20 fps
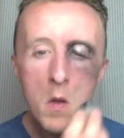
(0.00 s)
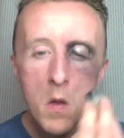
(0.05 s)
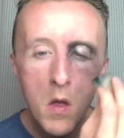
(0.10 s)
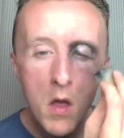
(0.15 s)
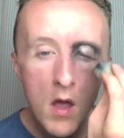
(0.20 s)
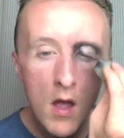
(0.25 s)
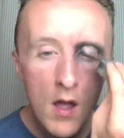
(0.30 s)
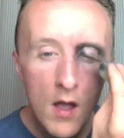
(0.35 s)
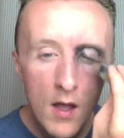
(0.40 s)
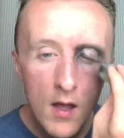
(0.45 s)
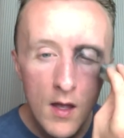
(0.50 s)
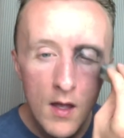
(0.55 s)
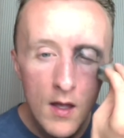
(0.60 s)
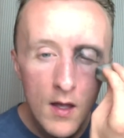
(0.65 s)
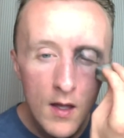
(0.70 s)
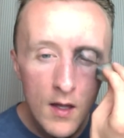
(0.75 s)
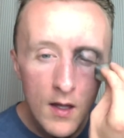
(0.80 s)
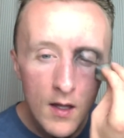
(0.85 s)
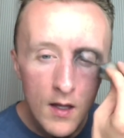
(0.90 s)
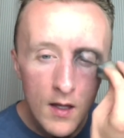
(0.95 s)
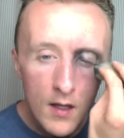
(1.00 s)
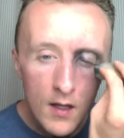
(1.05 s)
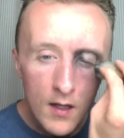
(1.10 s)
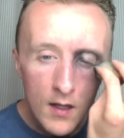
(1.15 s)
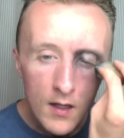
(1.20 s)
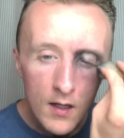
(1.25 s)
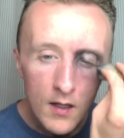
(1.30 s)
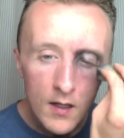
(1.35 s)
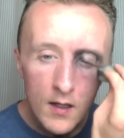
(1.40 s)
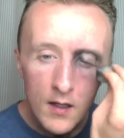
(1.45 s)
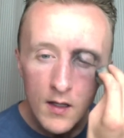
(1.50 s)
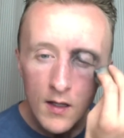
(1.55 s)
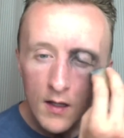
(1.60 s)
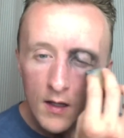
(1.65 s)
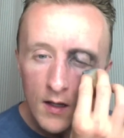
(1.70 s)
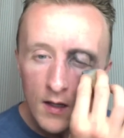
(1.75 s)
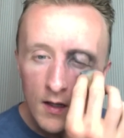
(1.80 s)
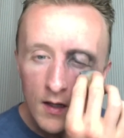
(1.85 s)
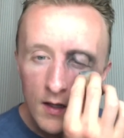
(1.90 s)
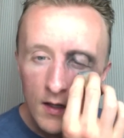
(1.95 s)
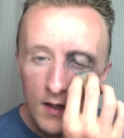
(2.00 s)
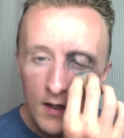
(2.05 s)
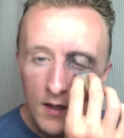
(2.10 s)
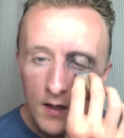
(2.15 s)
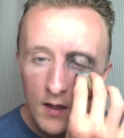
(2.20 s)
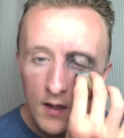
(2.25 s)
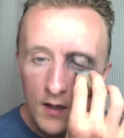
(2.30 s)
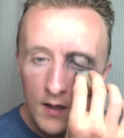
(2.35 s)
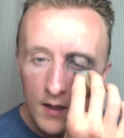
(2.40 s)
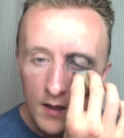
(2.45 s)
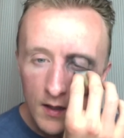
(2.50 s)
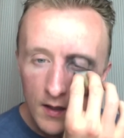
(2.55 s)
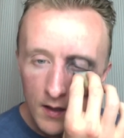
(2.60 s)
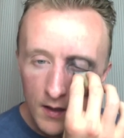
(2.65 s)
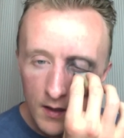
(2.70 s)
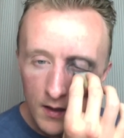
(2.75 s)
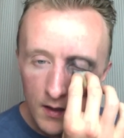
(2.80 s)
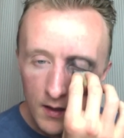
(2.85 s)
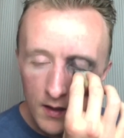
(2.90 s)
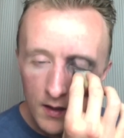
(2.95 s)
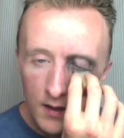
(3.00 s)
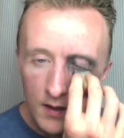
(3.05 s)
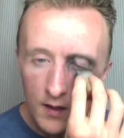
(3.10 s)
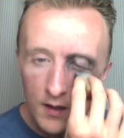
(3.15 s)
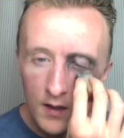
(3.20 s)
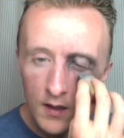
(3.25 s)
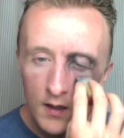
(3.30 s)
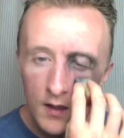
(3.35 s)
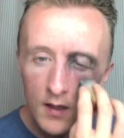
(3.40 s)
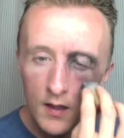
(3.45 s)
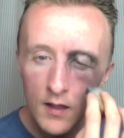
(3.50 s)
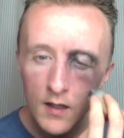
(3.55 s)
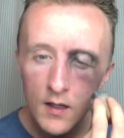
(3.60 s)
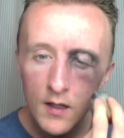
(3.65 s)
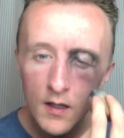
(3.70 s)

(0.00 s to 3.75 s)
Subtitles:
Nobody speaks.